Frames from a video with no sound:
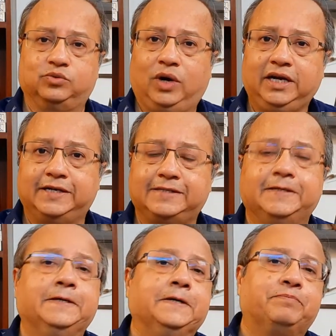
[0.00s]
One is
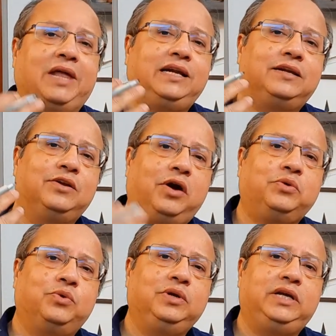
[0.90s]
that it not
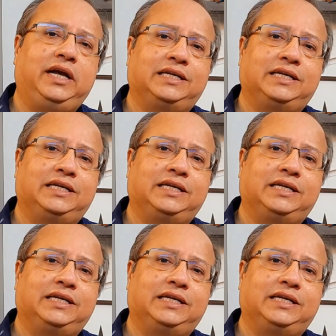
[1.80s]
only